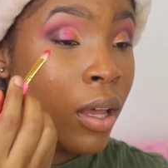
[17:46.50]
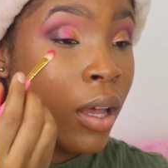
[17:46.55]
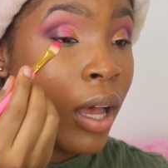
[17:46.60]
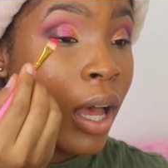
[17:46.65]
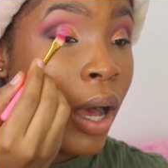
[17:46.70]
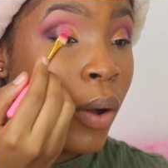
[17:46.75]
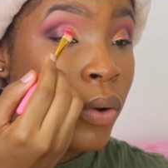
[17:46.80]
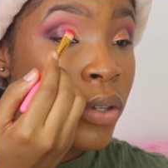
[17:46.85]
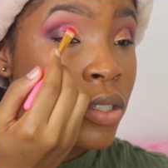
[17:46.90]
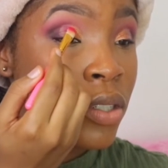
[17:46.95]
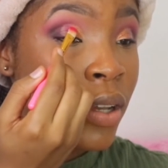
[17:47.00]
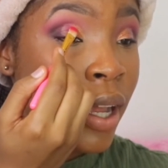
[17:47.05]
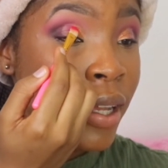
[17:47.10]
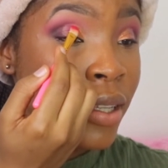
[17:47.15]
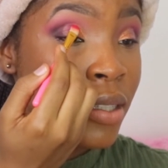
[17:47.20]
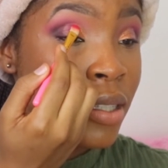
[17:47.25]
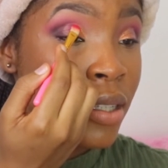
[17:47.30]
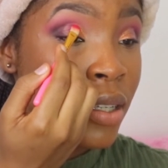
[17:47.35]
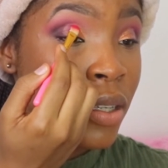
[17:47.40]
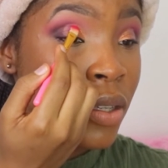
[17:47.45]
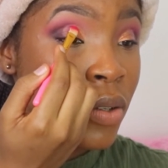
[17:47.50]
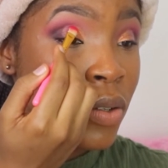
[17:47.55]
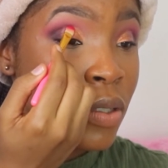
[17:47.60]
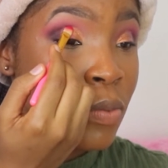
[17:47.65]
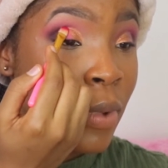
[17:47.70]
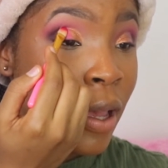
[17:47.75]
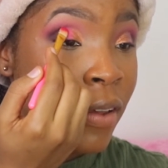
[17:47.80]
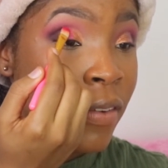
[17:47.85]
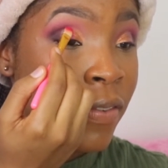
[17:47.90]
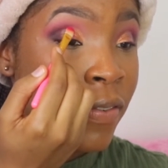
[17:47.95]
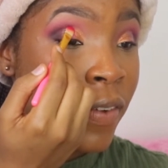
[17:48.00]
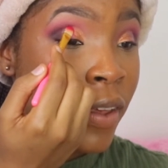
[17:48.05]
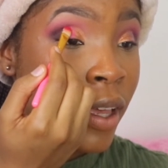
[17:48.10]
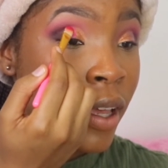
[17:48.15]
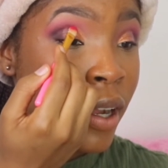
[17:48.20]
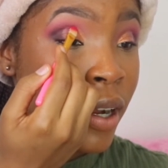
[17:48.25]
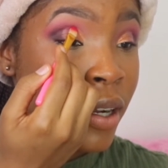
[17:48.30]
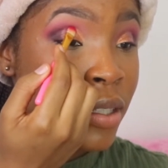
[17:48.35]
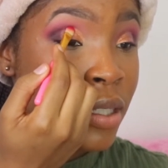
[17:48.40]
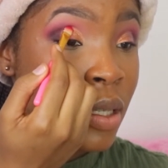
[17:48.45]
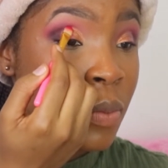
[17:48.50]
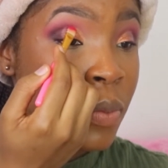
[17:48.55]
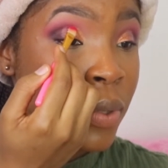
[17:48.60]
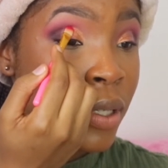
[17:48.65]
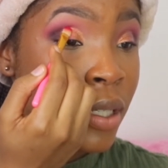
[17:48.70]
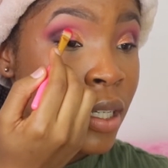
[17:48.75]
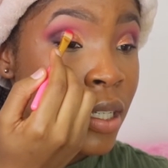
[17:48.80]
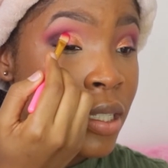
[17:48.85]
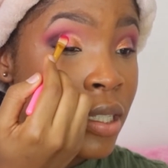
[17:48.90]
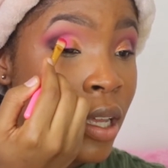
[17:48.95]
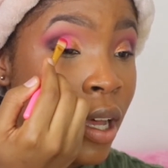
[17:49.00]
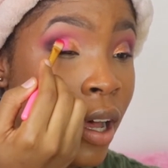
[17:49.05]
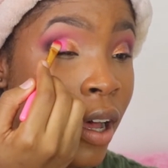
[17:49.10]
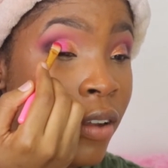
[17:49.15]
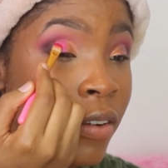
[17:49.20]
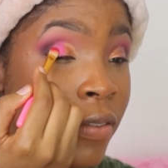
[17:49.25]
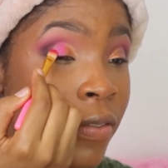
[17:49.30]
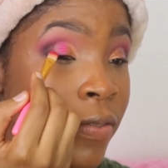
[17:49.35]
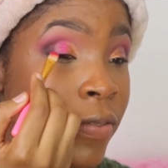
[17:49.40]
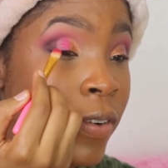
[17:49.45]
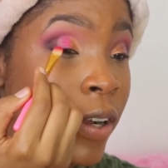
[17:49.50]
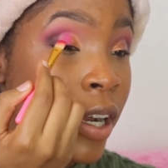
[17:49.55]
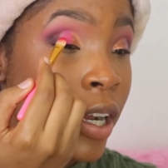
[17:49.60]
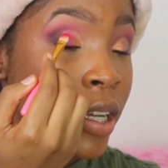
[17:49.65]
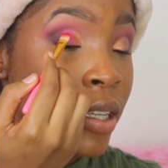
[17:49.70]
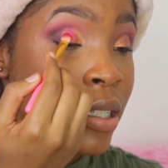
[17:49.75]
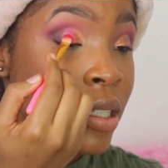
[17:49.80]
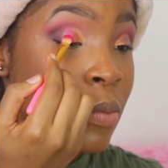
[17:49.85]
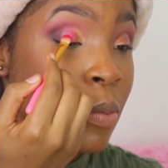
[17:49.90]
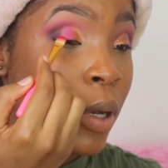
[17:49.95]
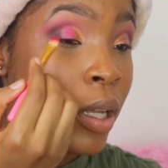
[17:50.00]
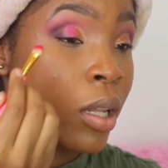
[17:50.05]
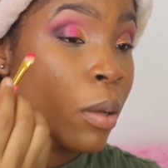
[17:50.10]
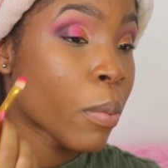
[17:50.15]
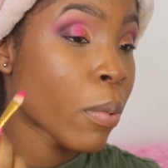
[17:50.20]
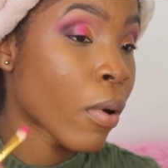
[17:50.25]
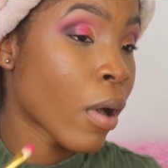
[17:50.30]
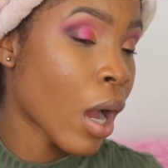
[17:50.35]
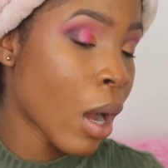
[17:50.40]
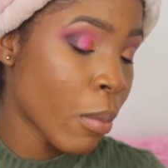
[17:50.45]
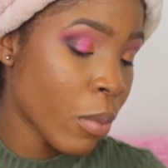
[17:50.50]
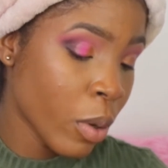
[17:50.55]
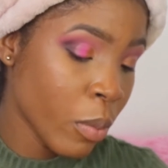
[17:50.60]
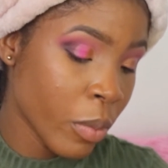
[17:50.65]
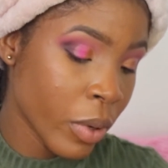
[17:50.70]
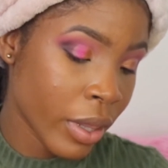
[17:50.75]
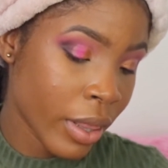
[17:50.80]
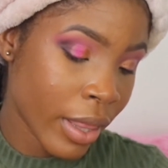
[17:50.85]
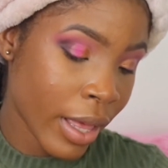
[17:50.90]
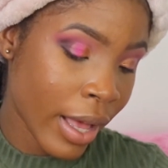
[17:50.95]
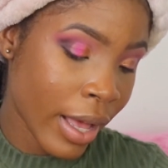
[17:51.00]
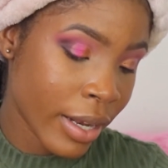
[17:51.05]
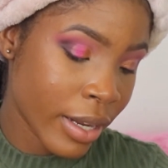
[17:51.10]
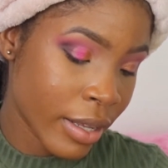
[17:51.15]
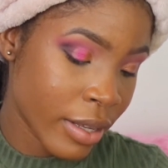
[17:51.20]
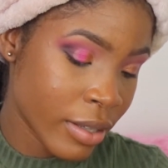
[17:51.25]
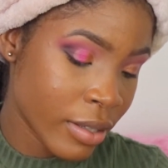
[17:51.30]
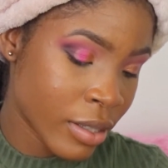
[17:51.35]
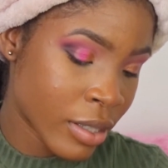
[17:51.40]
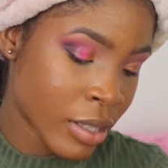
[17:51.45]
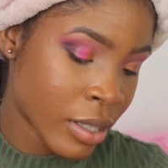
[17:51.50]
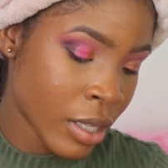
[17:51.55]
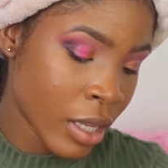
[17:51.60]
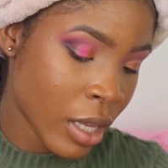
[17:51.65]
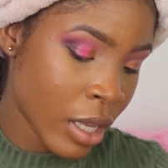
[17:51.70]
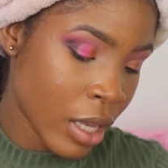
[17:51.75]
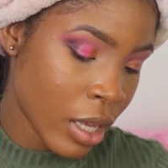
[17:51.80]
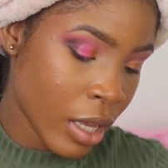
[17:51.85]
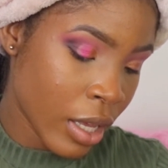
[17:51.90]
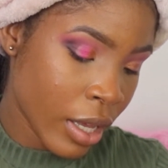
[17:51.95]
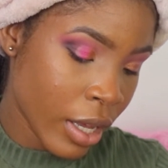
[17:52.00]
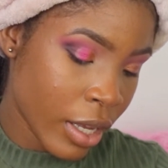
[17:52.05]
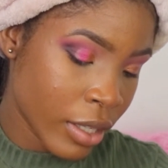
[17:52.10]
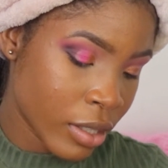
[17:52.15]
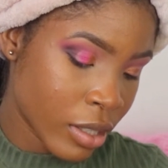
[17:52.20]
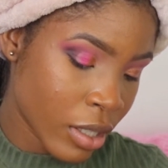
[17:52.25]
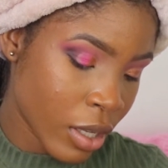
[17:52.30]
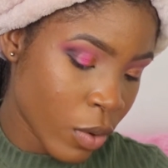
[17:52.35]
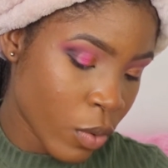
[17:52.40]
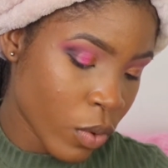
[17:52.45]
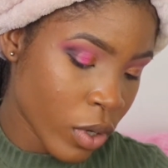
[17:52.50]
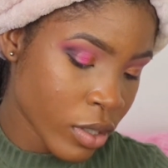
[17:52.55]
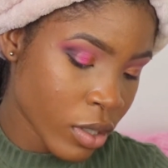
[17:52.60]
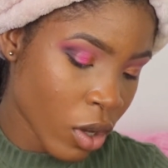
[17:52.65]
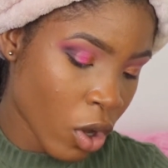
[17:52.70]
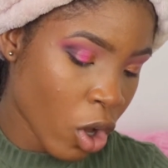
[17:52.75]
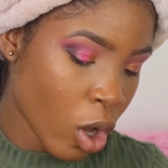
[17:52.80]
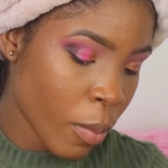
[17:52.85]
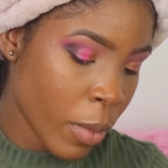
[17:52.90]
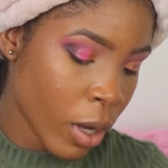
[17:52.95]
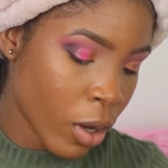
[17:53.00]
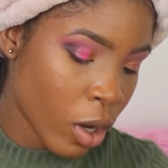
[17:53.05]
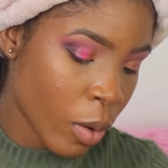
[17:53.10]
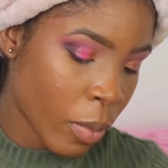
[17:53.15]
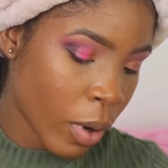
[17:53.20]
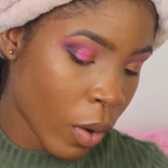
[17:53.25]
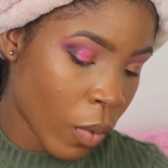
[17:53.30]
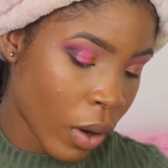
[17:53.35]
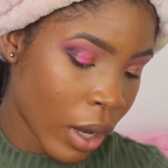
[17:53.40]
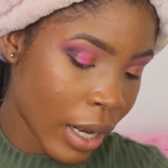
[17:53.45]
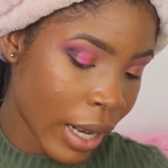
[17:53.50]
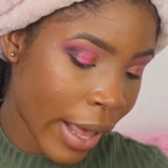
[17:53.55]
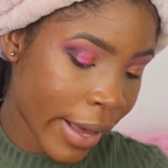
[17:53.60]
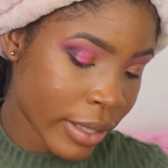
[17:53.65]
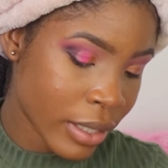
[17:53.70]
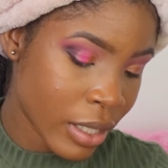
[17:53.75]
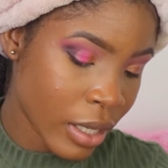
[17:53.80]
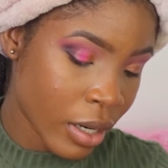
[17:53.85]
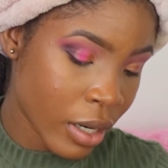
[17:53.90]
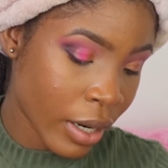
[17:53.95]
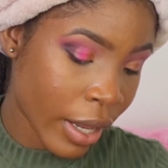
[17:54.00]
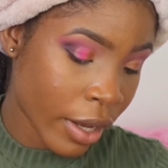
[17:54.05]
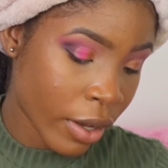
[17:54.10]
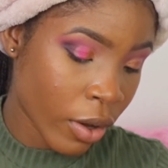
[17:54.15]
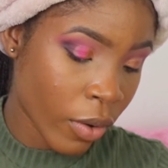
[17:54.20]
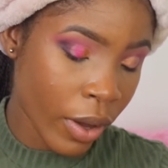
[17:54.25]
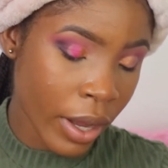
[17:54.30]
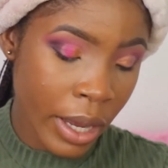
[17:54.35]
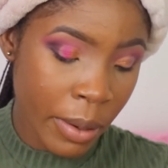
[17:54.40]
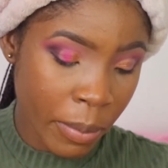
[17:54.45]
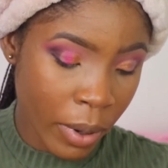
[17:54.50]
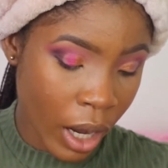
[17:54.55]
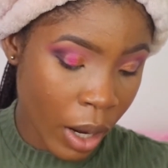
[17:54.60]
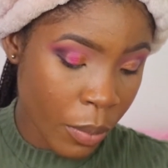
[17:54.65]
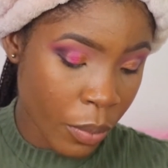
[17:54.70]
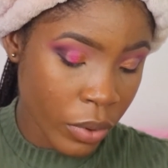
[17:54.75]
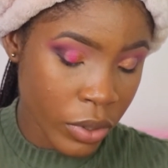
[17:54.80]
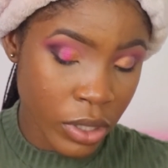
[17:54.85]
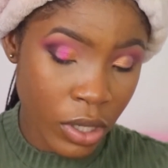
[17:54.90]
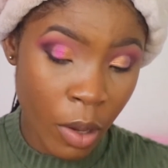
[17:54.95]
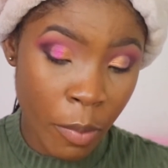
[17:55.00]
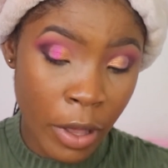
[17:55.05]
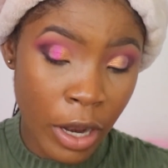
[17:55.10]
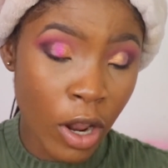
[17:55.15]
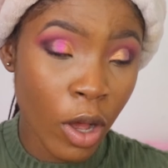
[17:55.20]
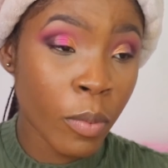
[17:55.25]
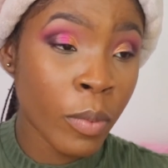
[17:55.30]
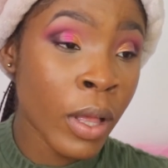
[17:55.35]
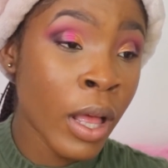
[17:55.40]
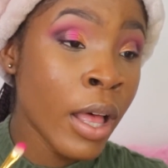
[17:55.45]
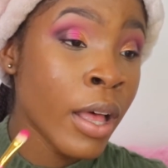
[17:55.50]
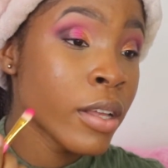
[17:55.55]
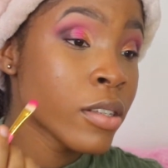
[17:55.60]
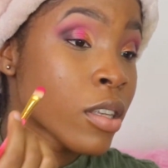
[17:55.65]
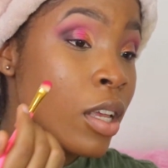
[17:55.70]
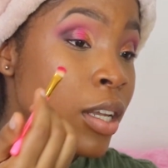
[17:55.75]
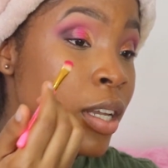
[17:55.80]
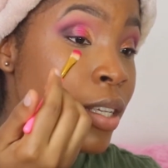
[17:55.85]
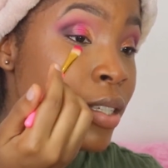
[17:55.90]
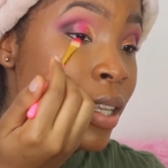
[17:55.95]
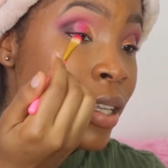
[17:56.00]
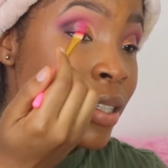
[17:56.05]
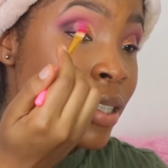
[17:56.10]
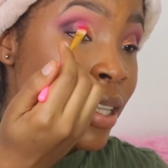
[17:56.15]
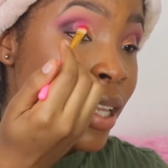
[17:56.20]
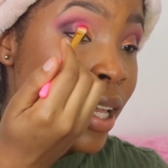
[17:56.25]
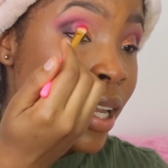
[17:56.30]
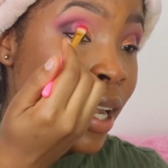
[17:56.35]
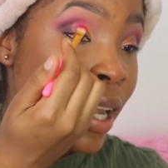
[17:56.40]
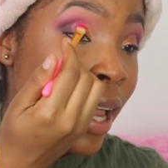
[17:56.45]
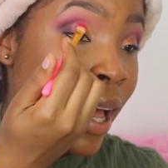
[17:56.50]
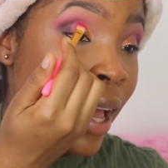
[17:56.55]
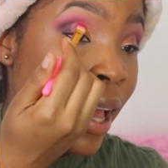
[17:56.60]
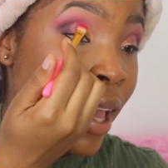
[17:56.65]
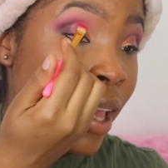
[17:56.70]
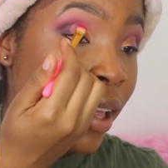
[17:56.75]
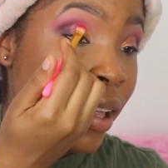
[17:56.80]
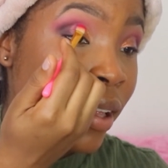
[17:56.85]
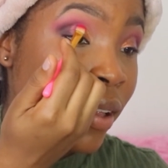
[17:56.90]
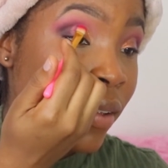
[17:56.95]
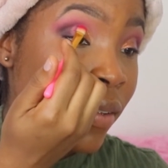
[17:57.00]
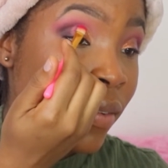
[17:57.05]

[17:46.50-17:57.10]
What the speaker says: I was trying to use my finger to put this on first, but the problem with that is it wasn't coming up how I liked it, like how hip hop was coming up. So this is Needle Eye.